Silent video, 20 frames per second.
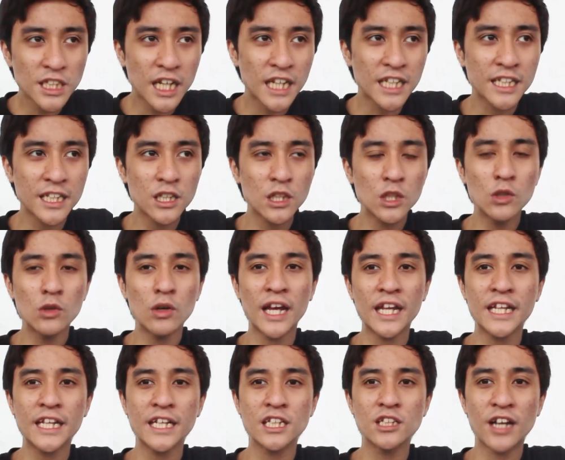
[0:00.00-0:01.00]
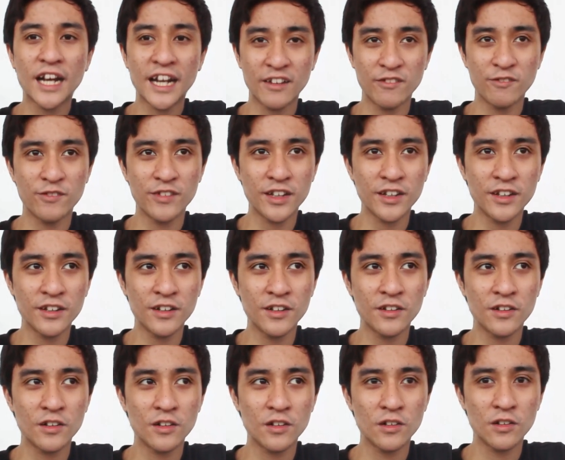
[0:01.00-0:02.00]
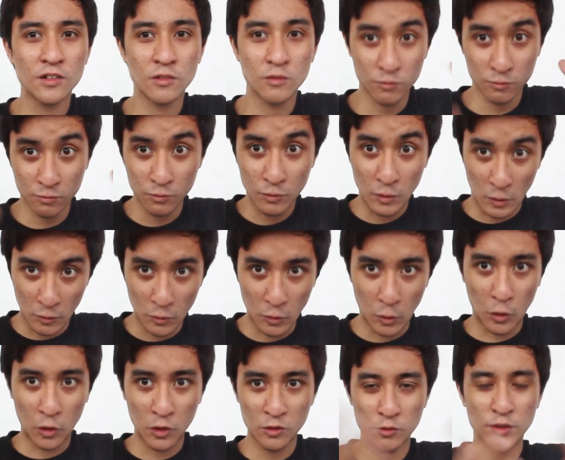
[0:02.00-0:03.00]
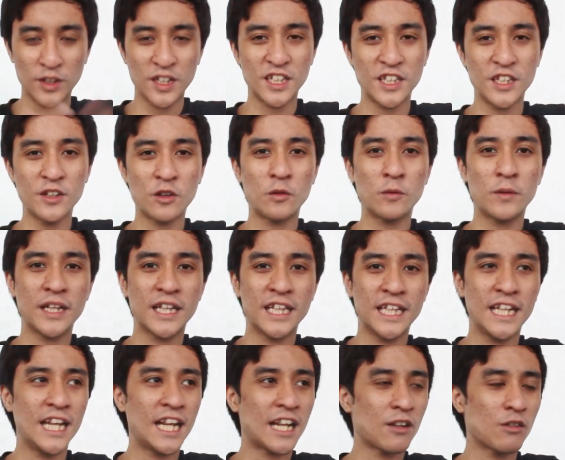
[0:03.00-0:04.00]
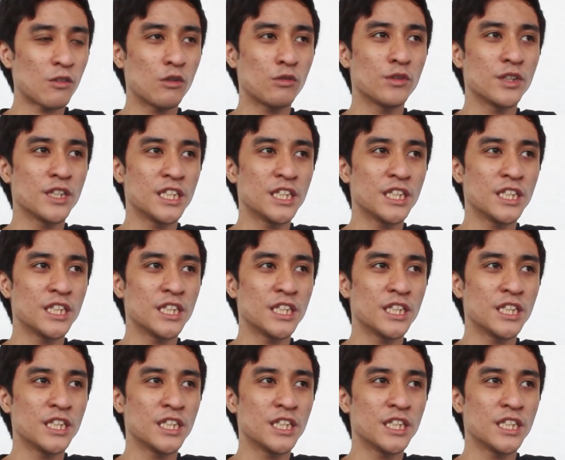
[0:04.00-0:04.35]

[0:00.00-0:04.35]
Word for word: I didn't do any driving on video with the Land Rover